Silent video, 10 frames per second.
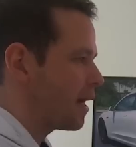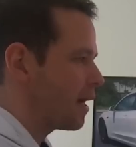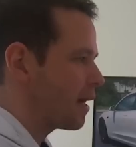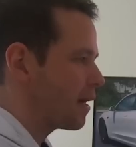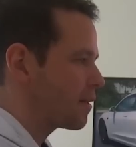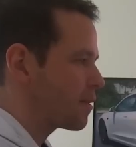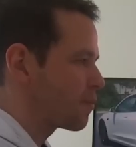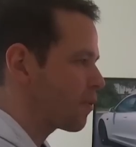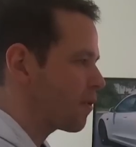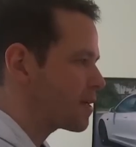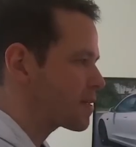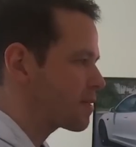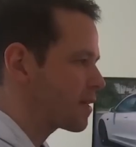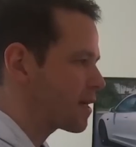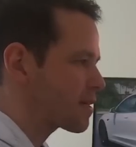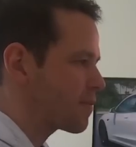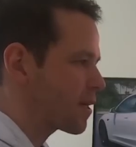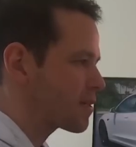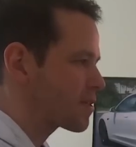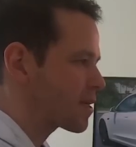The price and the
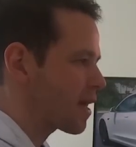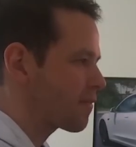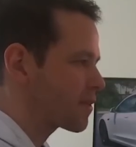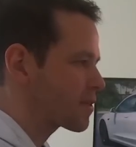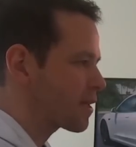estimated savings,